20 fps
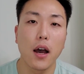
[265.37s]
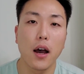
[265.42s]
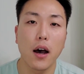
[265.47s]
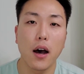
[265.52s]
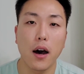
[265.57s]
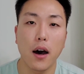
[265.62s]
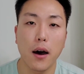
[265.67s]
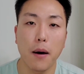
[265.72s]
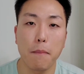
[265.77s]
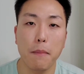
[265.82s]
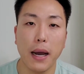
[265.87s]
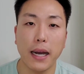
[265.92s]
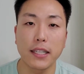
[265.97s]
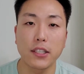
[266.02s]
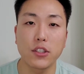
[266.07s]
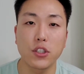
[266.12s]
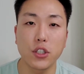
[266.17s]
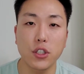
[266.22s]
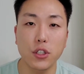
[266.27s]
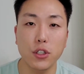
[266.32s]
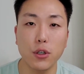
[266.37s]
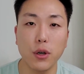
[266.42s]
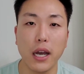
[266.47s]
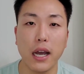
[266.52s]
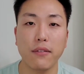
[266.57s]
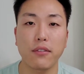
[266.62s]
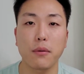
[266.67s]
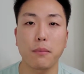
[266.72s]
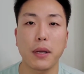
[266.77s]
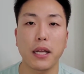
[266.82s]
I do
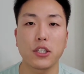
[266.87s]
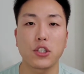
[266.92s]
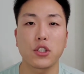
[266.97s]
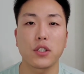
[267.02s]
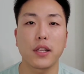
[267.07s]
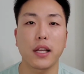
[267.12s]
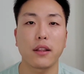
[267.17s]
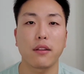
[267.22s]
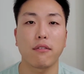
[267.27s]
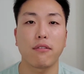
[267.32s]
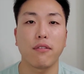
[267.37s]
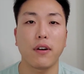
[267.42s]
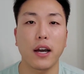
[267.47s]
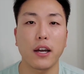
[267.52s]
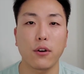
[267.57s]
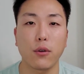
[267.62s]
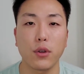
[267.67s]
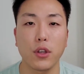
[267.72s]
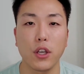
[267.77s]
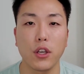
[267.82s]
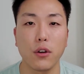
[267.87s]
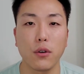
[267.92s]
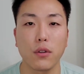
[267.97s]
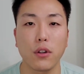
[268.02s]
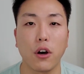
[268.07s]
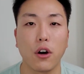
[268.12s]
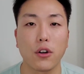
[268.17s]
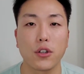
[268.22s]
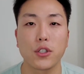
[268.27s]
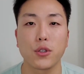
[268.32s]
have to mention that the final yield
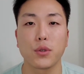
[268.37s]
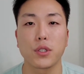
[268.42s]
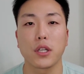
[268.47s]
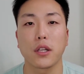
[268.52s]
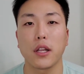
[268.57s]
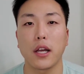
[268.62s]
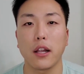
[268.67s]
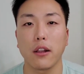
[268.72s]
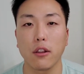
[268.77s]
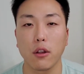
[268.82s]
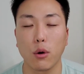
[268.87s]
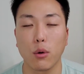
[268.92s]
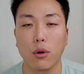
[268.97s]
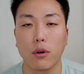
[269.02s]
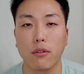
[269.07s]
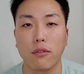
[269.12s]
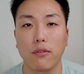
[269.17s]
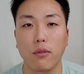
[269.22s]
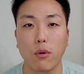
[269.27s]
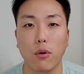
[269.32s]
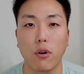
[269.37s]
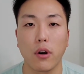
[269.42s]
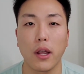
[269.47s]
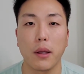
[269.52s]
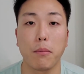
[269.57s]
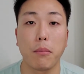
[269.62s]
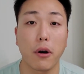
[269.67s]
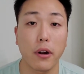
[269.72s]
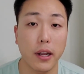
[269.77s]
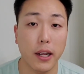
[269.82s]
also is a lot lower for a
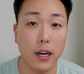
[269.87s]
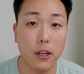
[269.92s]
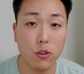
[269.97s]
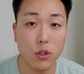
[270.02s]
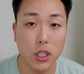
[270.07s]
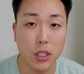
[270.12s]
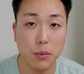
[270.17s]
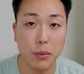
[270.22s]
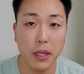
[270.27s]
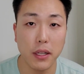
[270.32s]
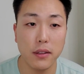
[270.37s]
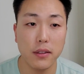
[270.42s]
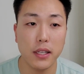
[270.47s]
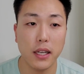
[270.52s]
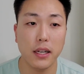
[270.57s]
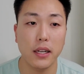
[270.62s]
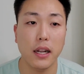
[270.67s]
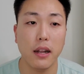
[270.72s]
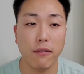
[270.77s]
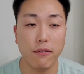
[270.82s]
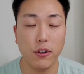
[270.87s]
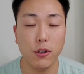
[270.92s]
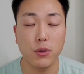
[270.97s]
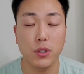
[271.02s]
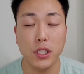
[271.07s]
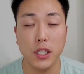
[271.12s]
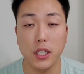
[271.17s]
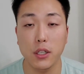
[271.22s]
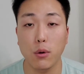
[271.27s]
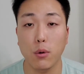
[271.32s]
body hair transplant than an
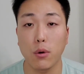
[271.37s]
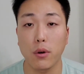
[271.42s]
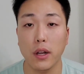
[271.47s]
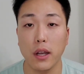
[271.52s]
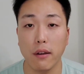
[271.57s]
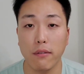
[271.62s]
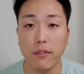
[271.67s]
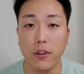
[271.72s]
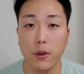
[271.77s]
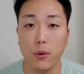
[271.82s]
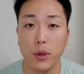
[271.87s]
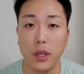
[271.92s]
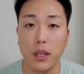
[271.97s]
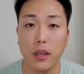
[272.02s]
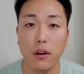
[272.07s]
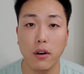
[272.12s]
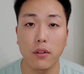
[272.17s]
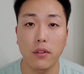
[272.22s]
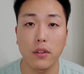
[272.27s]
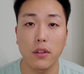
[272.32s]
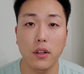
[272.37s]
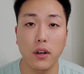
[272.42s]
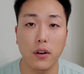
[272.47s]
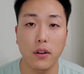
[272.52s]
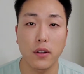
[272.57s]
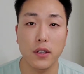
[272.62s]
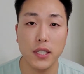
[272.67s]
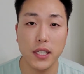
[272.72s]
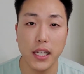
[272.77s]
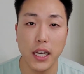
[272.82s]
FUT or an FUE done
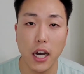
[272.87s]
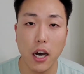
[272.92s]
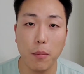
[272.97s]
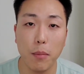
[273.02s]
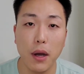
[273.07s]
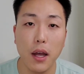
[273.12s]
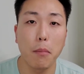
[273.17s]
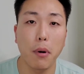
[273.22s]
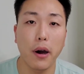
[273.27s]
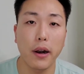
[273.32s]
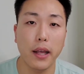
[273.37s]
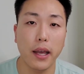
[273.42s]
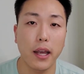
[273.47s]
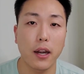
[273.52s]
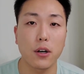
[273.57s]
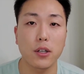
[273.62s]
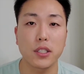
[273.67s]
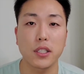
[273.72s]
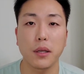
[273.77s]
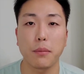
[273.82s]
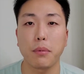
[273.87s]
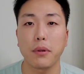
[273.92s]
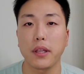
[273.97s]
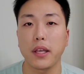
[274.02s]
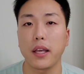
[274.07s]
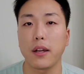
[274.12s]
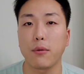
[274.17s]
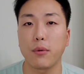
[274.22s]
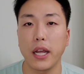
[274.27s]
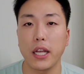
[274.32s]
on the scalp. Body hairs typically
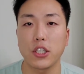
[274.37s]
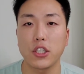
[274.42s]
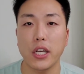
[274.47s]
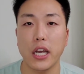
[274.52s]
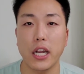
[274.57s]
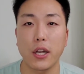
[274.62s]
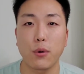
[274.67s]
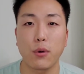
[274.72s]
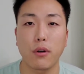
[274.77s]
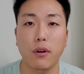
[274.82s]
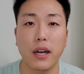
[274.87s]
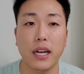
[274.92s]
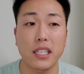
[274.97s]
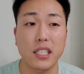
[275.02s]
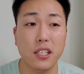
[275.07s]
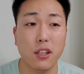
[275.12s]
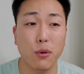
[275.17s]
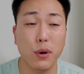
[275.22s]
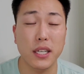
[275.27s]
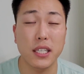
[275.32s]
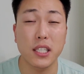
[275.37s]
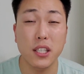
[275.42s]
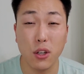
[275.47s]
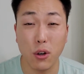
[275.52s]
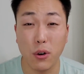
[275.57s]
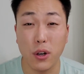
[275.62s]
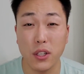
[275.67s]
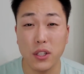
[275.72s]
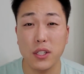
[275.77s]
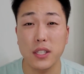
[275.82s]
can range anywhere as low as
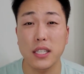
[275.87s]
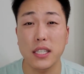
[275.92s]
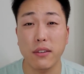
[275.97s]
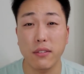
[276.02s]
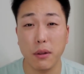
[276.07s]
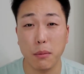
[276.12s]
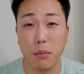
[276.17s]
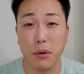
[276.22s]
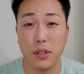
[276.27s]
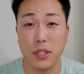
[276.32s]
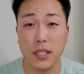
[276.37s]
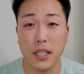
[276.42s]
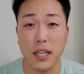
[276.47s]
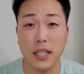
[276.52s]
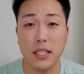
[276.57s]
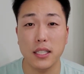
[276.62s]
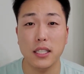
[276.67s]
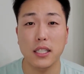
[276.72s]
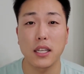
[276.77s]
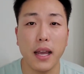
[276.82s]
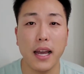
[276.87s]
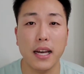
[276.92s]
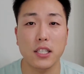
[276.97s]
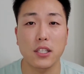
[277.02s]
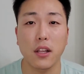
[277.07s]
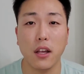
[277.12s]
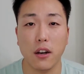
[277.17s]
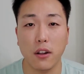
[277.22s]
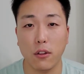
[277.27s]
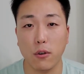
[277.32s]
30 to 70%,
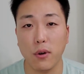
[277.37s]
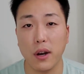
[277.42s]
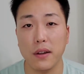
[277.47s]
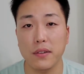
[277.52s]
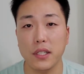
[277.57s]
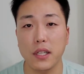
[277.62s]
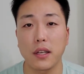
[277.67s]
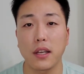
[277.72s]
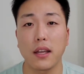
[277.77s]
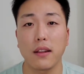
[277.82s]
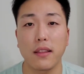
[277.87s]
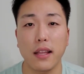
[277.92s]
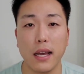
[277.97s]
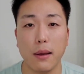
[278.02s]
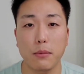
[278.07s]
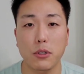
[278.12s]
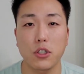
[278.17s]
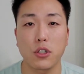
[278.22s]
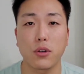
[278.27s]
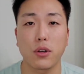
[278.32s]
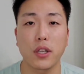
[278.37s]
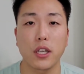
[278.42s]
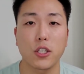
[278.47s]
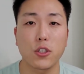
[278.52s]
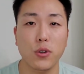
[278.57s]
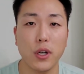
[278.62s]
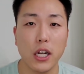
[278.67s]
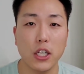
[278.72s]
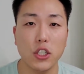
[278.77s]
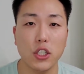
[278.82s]
as a lot of the grafts can get damaged during the
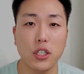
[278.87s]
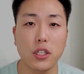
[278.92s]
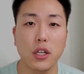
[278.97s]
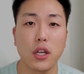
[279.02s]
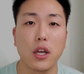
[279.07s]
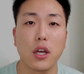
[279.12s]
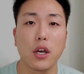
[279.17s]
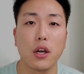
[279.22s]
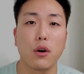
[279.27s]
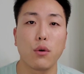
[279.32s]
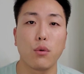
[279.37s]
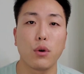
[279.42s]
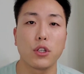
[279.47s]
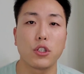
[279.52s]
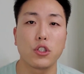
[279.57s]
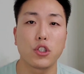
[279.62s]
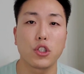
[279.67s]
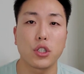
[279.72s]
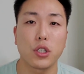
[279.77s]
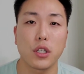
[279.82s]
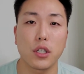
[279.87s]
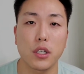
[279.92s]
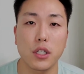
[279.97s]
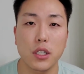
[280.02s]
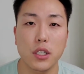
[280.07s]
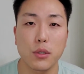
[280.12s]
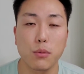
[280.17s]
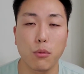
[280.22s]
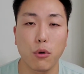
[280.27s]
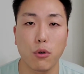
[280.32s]
extraction, which
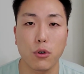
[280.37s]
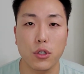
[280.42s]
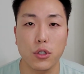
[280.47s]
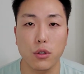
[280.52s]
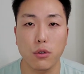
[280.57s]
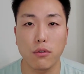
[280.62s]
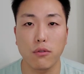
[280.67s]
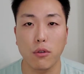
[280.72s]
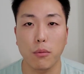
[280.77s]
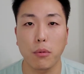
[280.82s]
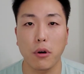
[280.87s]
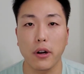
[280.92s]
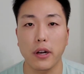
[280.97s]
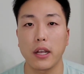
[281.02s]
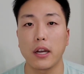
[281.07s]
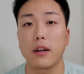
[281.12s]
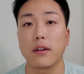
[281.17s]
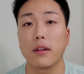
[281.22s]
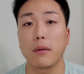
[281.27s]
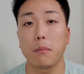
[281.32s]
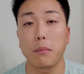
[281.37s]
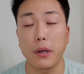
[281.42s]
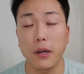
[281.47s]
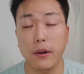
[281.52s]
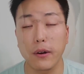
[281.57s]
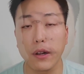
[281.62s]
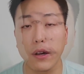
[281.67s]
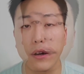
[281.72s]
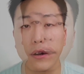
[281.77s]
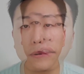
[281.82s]
is more so for body hair than
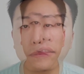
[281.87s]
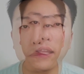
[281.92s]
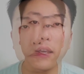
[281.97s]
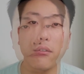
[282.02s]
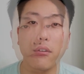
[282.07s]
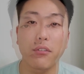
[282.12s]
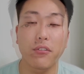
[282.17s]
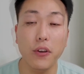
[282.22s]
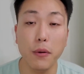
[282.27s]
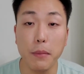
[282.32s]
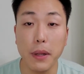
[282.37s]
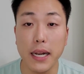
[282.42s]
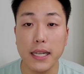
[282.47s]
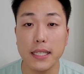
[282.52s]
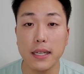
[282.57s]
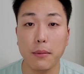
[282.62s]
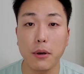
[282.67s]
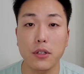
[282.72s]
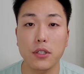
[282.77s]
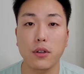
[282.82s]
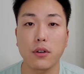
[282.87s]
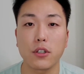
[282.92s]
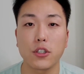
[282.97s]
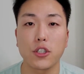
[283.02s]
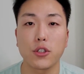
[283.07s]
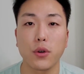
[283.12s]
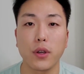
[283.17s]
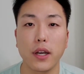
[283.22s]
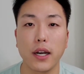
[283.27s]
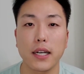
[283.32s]
beard hair. Now in a few minutes, I'm also going to
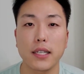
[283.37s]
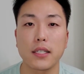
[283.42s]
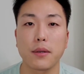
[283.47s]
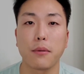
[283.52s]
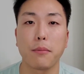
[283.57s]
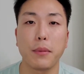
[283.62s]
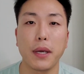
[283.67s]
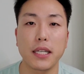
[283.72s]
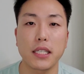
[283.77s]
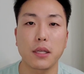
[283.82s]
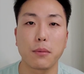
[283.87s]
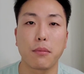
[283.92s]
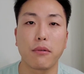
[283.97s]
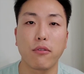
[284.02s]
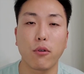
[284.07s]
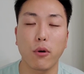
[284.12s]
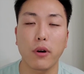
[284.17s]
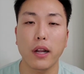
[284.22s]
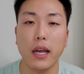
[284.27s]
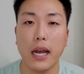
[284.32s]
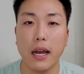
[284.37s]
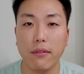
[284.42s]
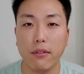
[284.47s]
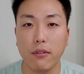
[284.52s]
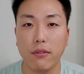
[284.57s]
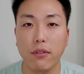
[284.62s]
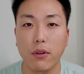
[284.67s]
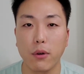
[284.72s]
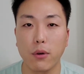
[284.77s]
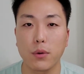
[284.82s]
show you guys some amazing before and
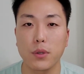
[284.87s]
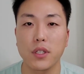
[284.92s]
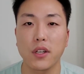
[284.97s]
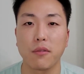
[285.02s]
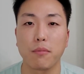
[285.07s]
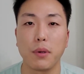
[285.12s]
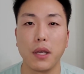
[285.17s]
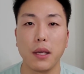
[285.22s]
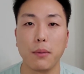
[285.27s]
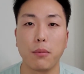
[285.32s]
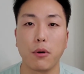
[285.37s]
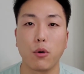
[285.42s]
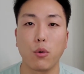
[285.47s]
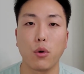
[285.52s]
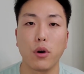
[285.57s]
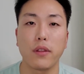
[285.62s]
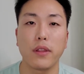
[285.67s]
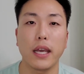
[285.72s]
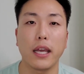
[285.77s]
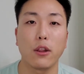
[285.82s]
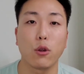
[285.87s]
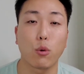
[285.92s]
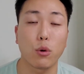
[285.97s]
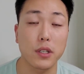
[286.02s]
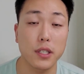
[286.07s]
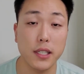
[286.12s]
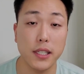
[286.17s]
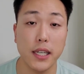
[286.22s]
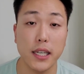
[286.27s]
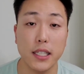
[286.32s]
after photos of people with a
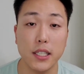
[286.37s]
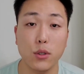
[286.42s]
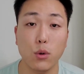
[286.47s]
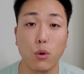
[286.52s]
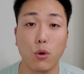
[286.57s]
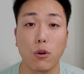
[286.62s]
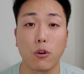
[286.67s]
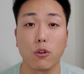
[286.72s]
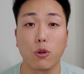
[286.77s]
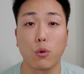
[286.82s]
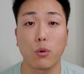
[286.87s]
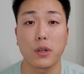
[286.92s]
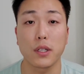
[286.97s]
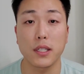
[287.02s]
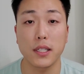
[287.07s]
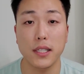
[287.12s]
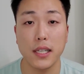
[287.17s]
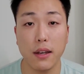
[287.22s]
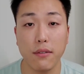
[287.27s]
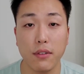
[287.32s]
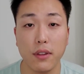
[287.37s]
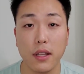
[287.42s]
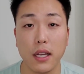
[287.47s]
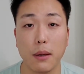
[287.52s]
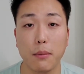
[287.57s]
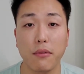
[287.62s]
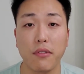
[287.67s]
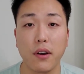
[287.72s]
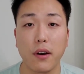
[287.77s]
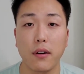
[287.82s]
Norwood 6 or a Norwood 7
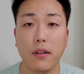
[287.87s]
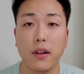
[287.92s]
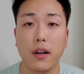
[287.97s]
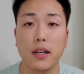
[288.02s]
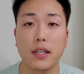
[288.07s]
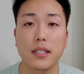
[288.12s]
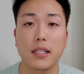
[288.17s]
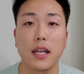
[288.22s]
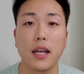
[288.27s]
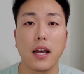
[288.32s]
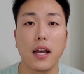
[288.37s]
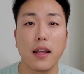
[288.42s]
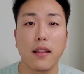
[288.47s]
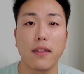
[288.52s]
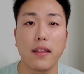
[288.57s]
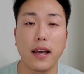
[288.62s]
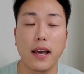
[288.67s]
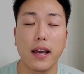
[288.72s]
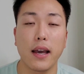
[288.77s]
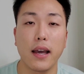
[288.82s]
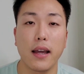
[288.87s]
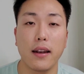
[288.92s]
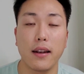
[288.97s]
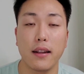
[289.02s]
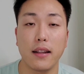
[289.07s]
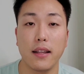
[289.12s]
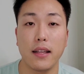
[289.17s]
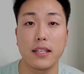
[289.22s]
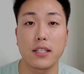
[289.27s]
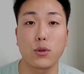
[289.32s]
type of hair loss
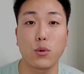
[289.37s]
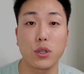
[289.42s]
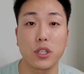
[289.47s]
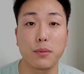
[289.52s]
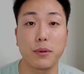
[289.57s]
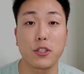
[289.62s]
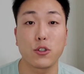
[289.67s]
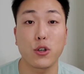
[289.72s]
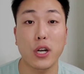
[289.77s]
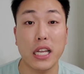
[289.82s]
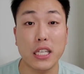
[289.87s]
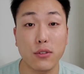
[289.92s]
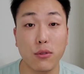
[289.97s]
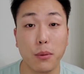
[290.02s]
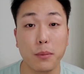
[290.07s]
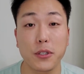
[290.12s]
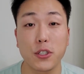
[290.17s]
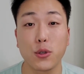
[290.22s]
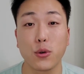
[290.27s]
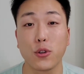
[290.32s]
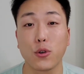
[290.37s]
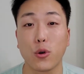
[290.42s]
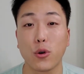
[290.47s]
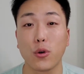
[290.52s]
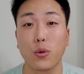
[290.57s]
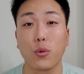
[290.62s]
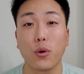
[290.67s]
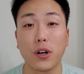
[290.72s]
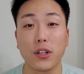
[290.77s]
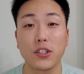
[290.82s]
that is going to be transferred into a
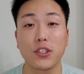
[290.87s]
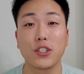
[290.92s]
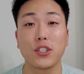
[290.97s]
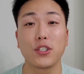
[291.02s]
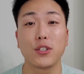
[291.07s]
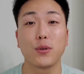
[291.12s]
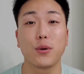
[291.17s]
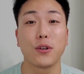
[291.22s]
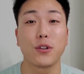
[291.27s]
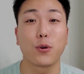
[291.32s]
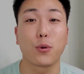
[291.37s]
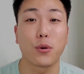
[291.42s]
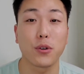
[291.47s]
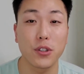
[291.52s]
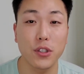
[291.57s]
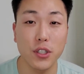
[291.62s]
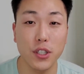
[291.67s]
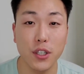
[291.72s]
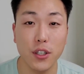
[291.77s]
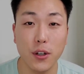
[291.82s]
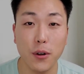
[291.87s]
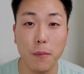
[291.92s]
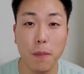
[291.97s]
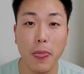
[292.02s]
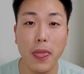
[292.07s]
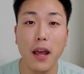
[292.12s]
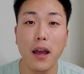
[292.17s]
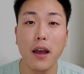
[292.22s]
Norwood 1 to a Norwood 2.